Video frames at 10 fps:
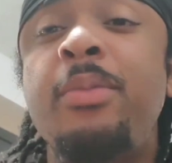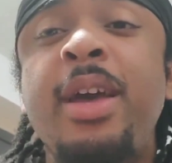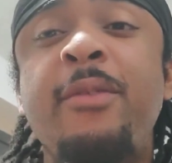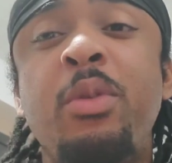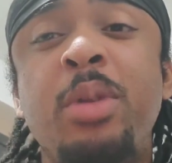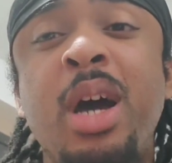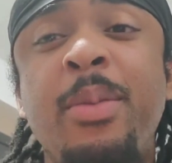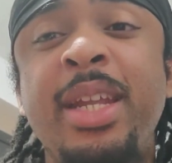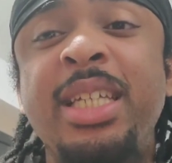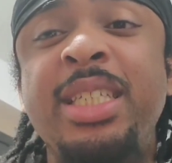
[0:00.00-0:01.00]
man, from
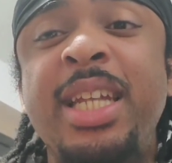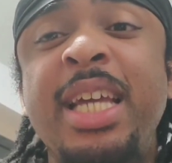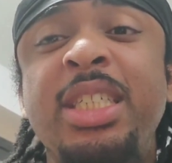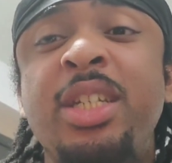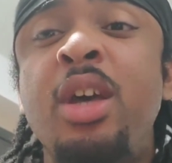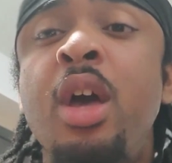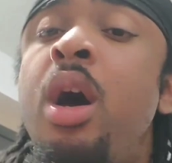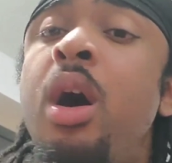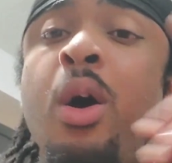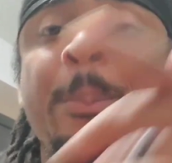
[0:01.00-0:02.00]
Domination Nation,
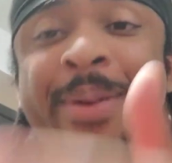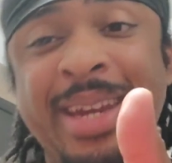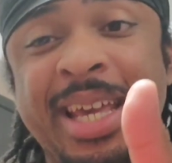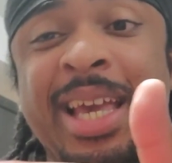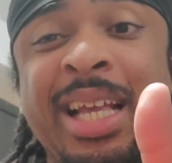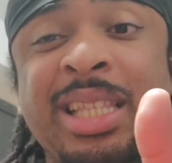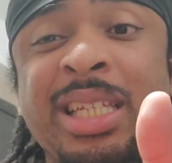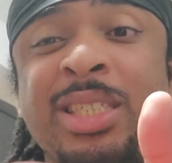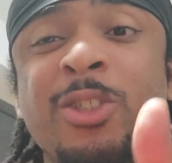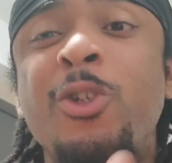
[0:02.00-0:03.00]
hoping to get
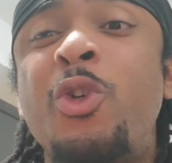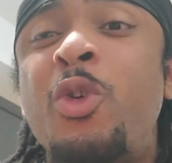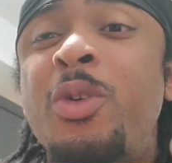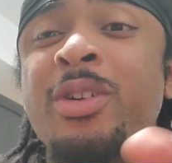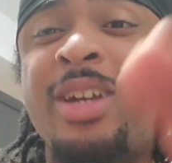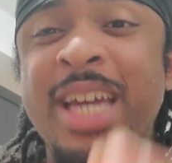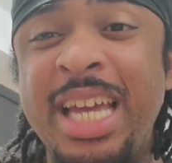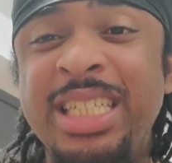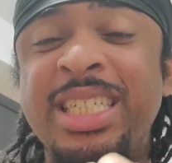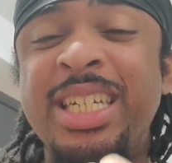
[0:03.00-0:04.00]
this little
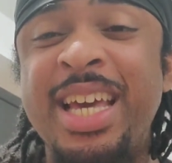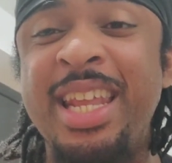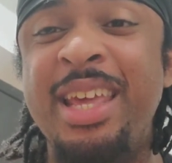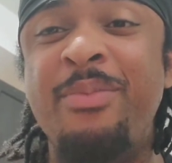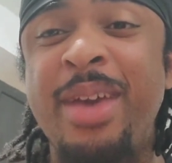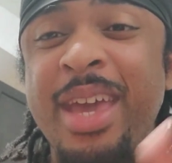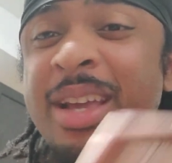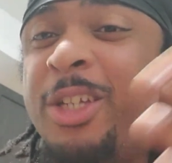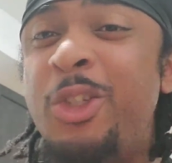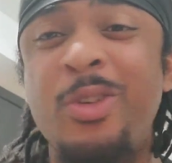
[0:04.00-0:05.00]
creation that he made,
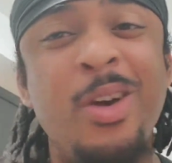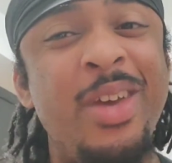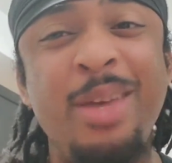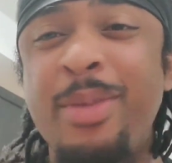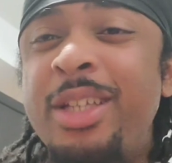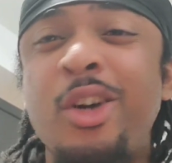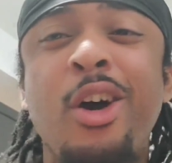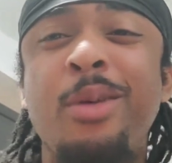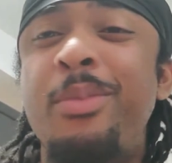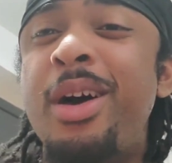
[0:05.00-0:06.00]
because you know he makes
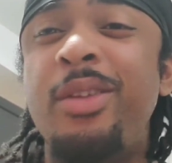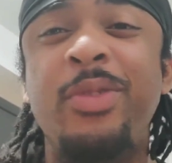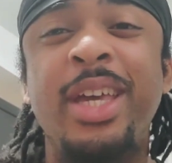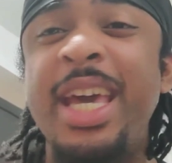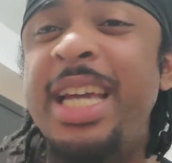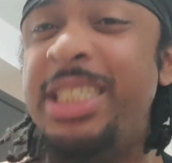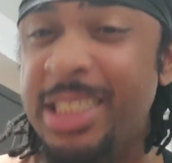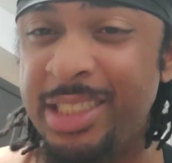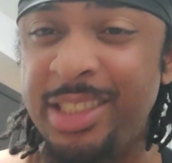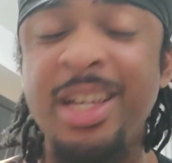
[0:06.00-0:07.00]
all the
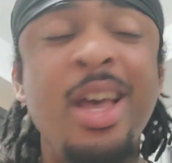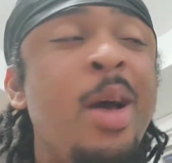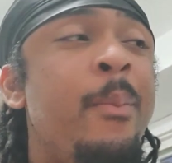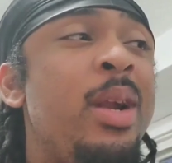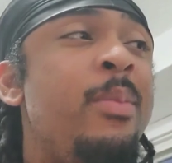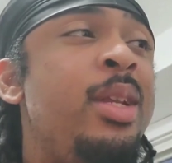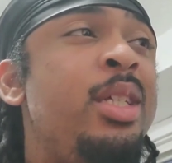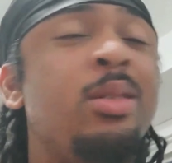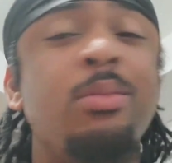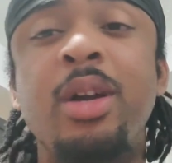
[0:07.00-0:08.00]
modifications. But I'm going to need
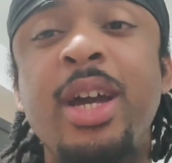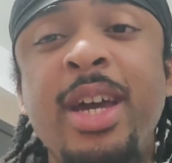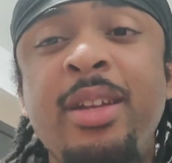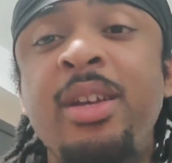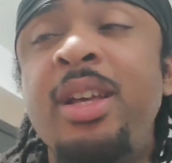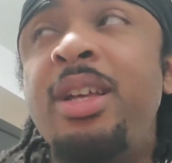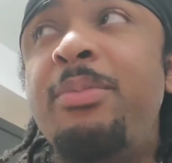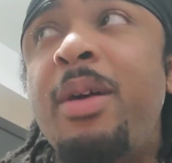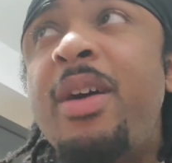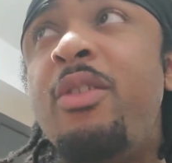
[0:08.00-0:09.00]
some bread.
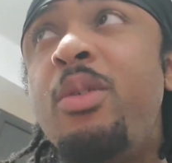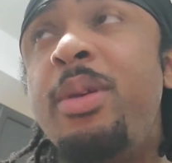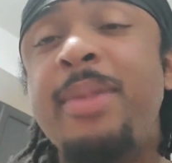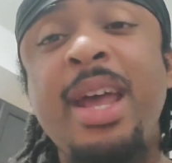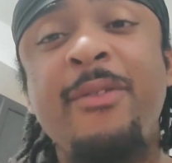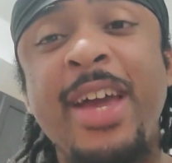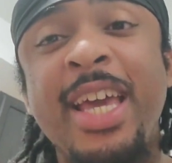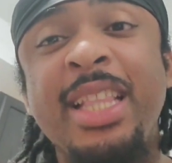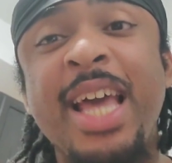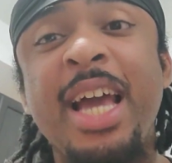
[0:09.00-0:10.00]
My wife won't be mad if I
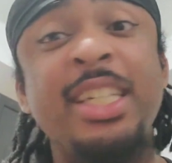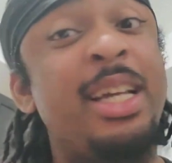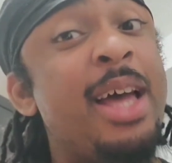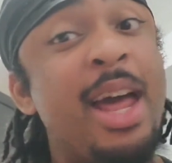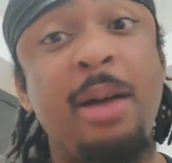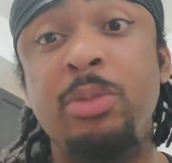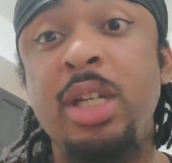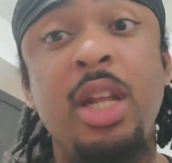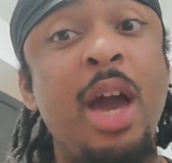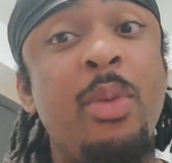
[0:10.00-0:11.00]
get that, because I'm
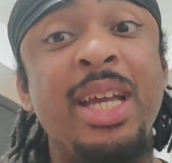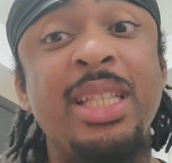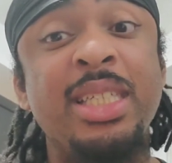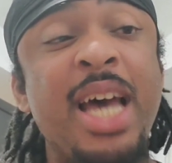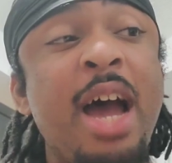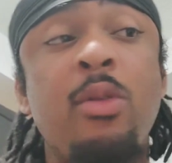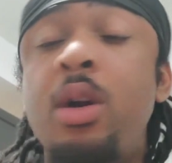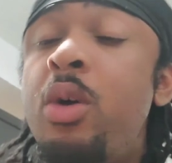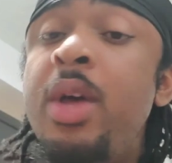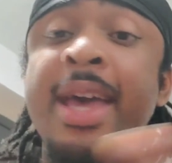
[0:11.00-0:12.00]
telling you, I want to get this
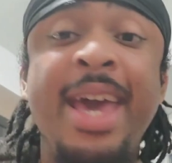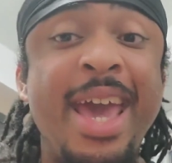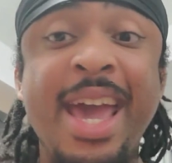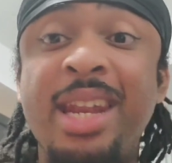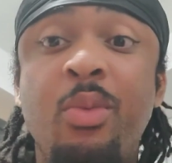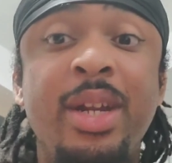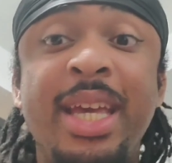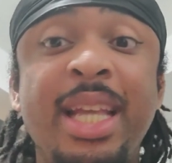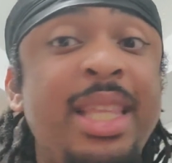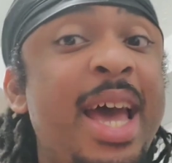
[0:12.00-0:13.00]
Hyro, and I want to
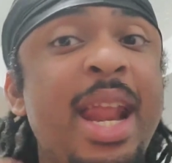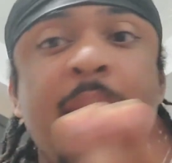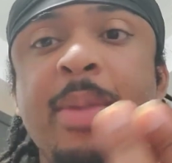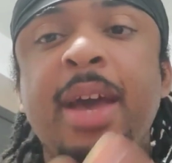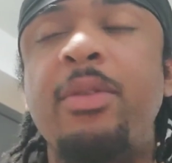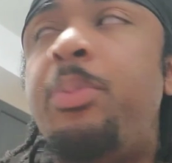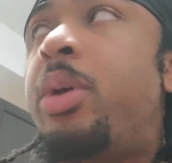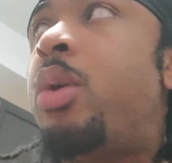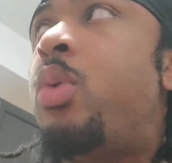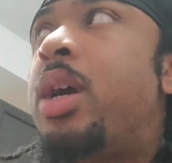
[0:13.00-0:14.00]
get that. I may have to
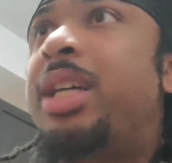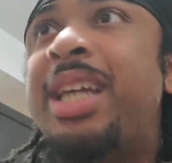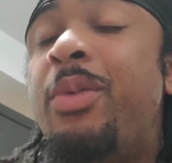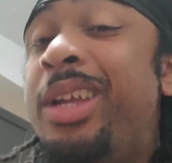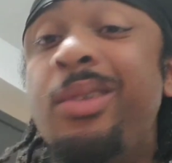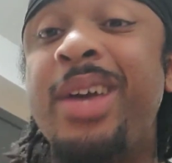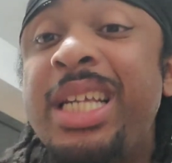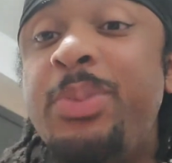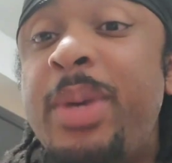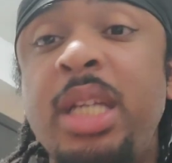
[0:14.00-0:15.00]
pick one, because I really don't got
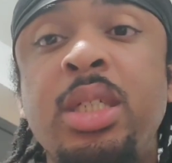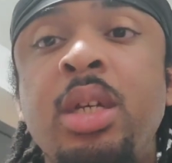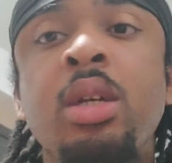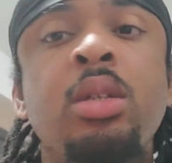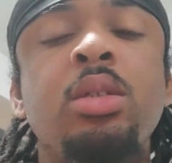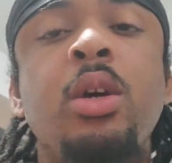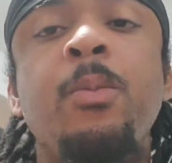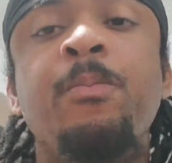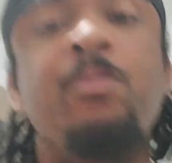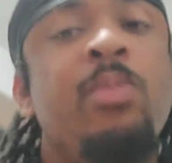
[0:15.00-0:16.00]
space. So,
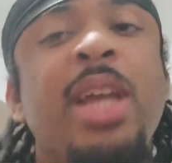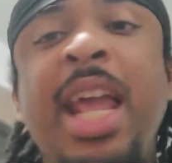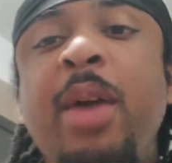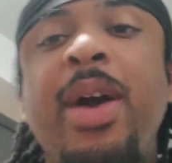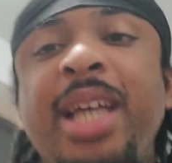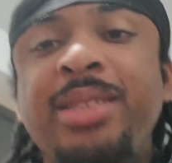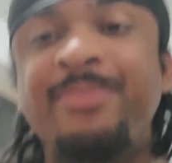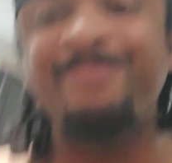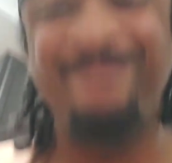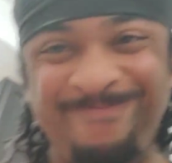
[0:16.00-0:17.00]
anyways,
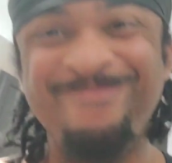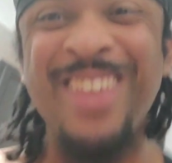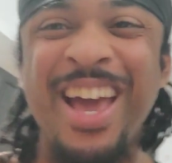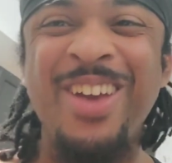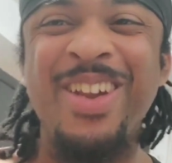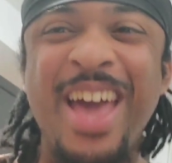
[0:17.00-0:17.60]
how you gonna